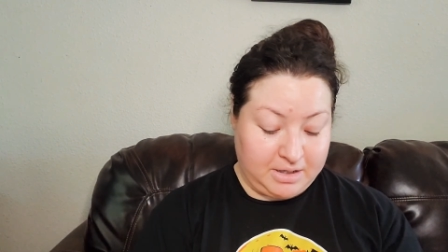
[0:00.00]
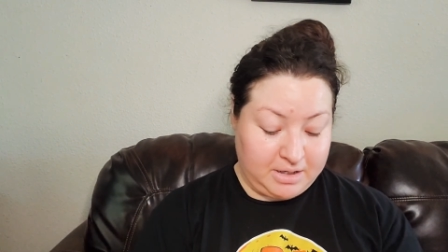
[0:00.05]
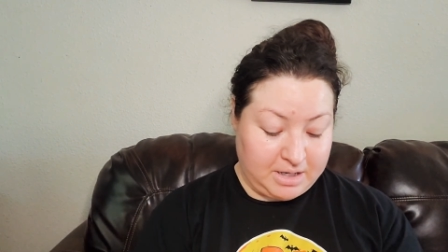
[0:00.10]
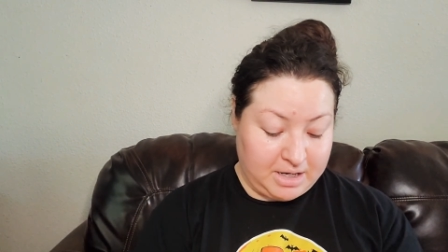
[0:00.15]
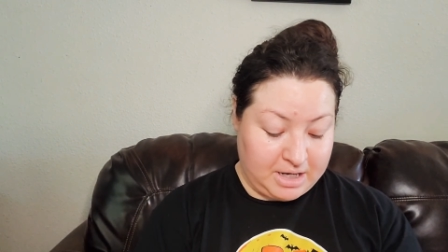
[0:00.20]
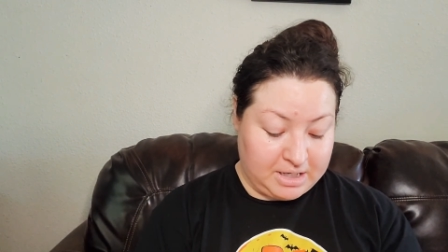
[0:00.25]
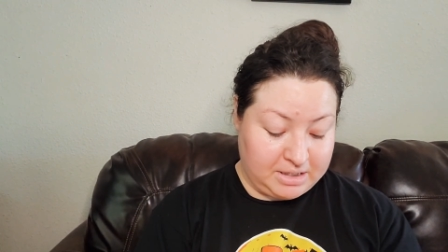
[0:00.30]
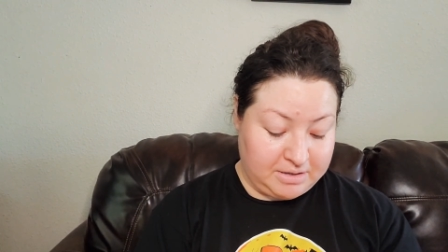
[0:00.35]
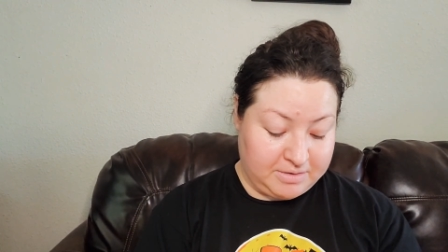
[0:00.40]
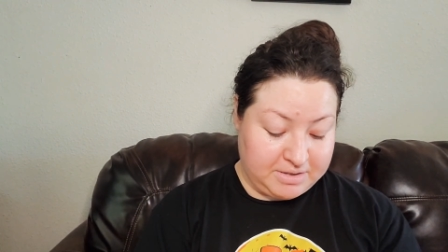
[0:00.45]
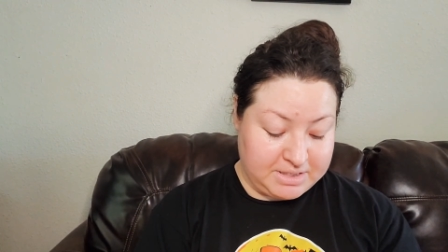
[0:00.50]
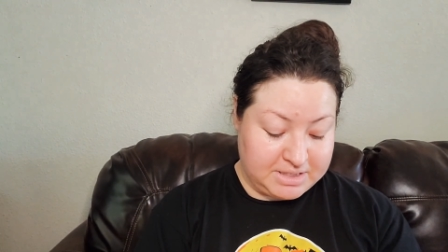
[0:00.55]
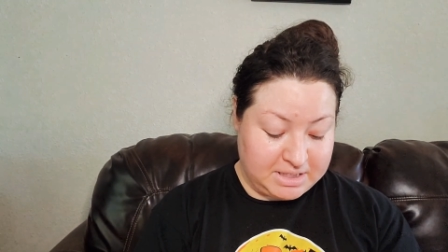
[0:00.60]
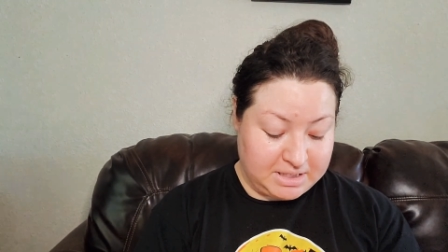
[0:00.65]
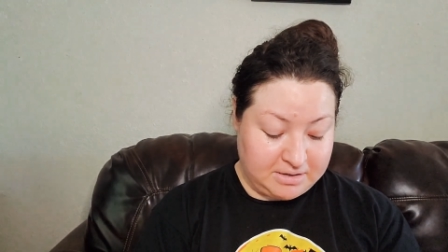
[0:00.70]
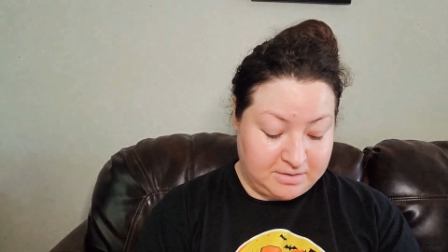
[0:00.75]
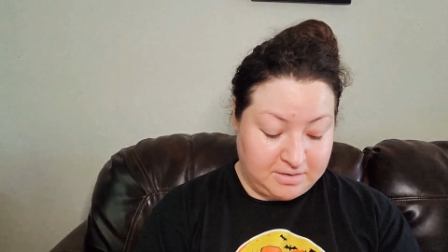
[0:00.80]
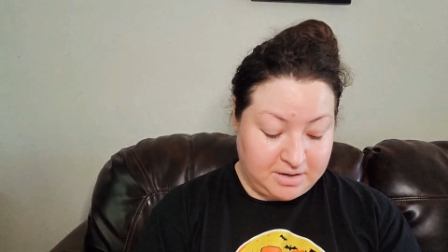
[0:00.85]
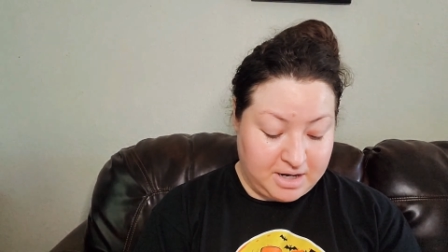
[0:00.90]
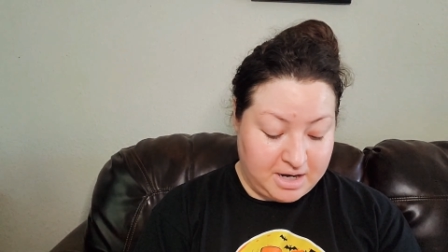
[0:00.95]
And I was
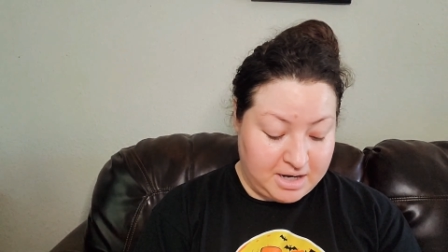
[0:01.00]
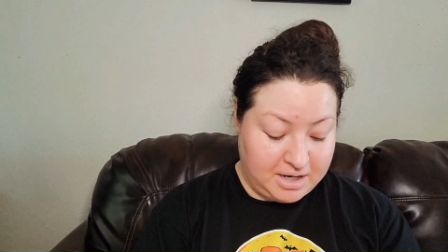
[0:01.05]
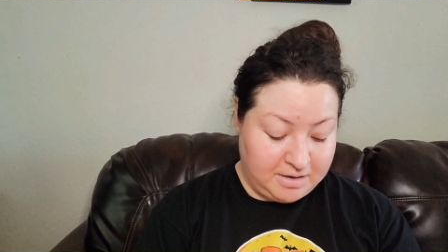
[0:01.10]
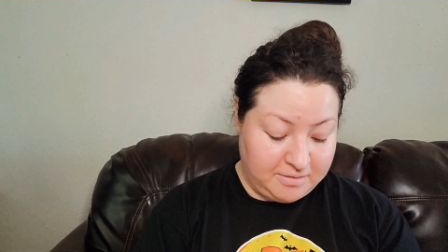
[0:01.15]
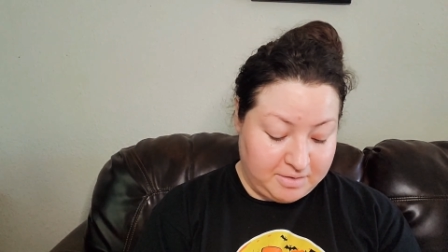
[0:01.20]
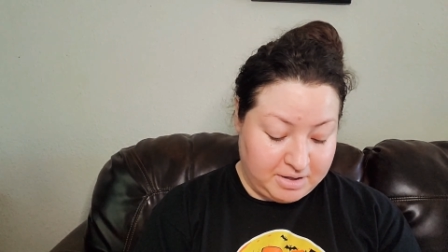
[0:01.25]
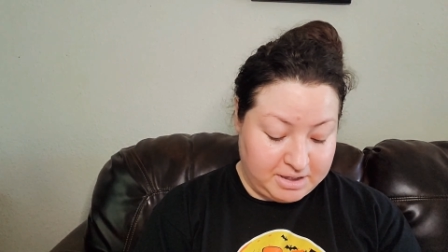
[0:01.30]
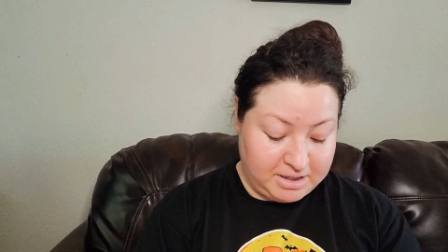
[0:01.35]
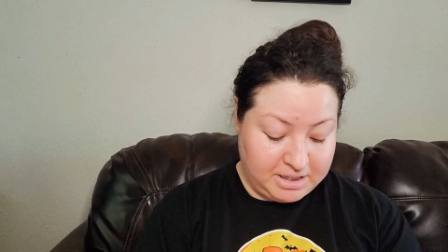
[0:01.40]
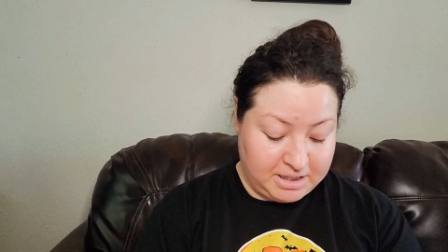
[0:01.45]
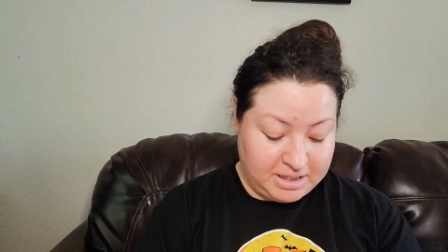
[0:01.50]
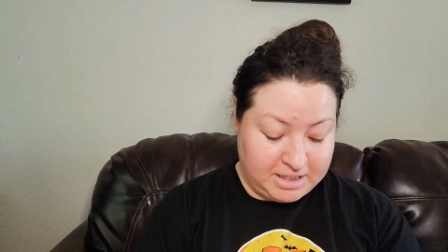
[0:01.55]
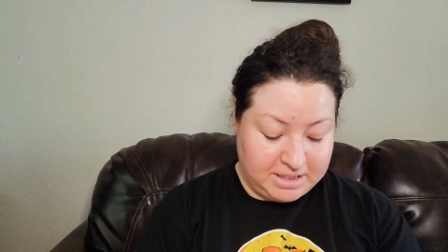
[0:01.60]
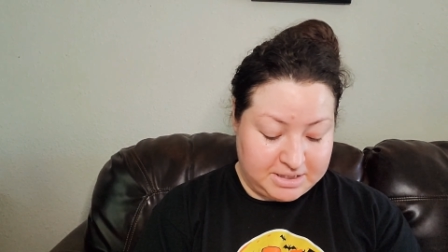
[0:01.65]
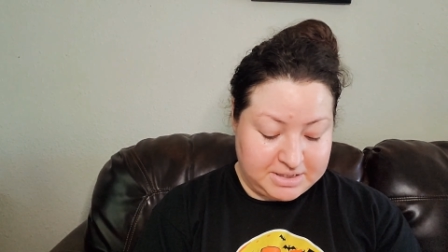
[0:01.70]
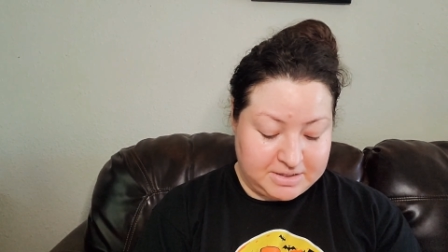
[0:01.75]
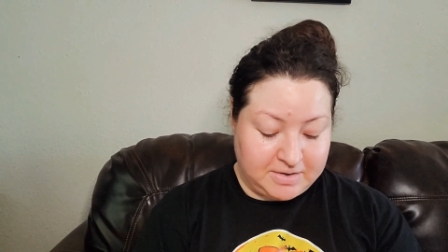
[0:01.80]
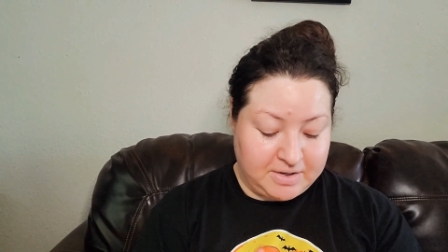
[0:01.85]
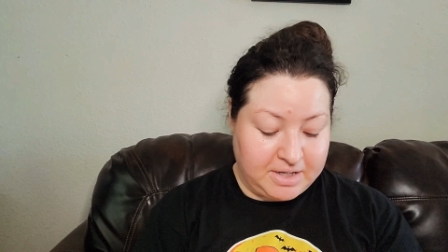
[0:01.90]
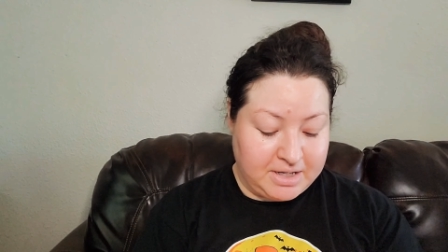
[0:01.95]
like, okay, why not?
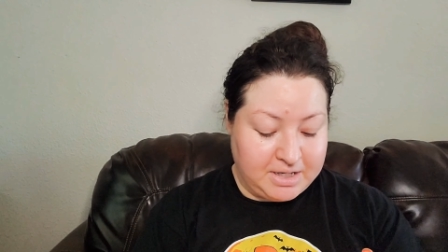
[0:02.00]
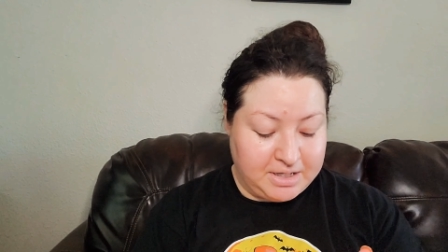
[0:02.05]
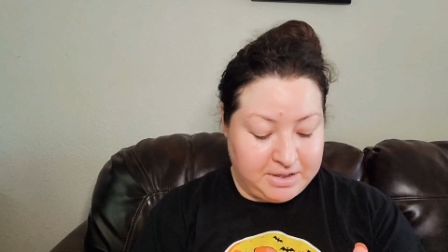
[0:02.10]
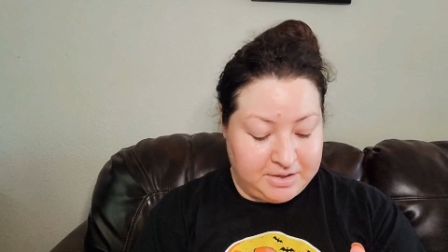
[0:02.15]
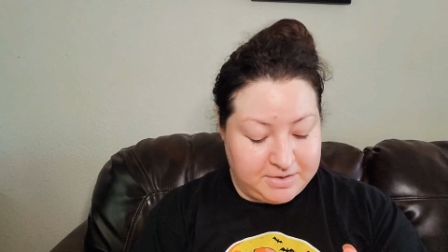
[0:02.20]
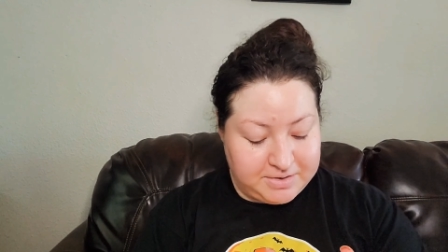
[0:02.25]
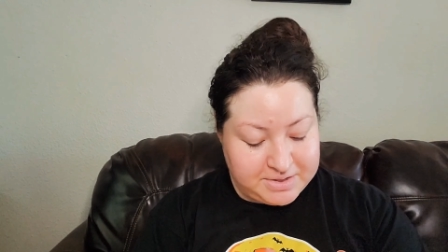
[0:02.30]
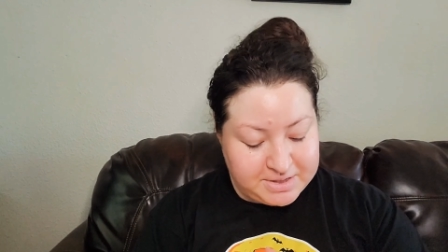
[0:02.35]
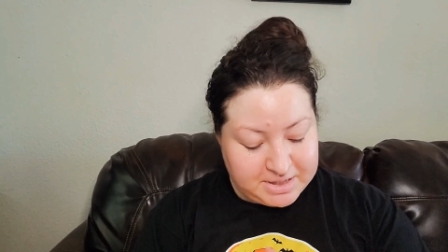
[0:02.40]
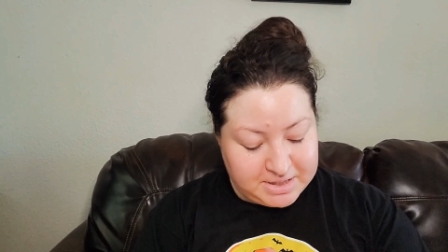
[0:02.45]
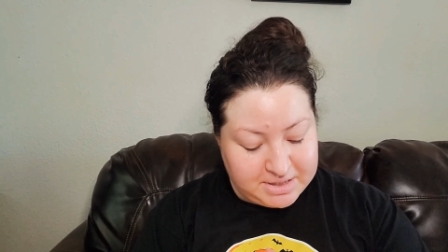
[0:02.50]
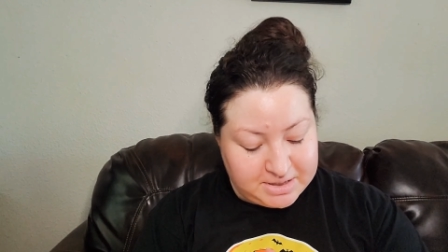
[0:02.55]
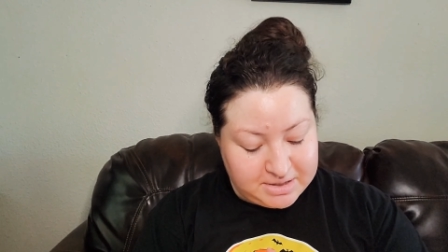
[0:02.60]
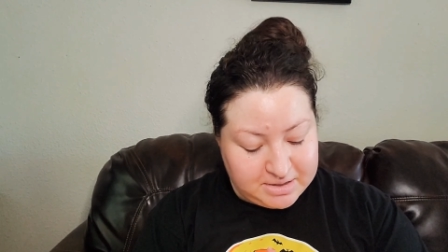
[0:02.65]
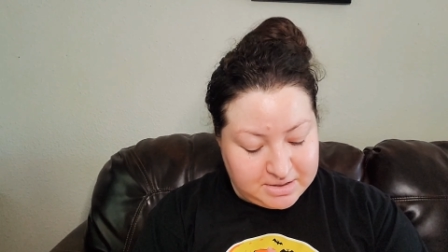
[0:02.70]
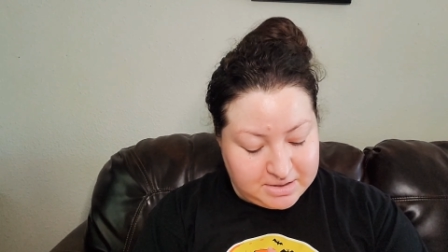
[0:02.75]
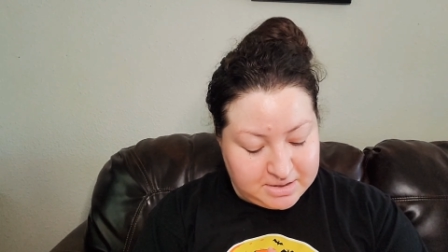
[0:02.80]
Let's go ahead and use it.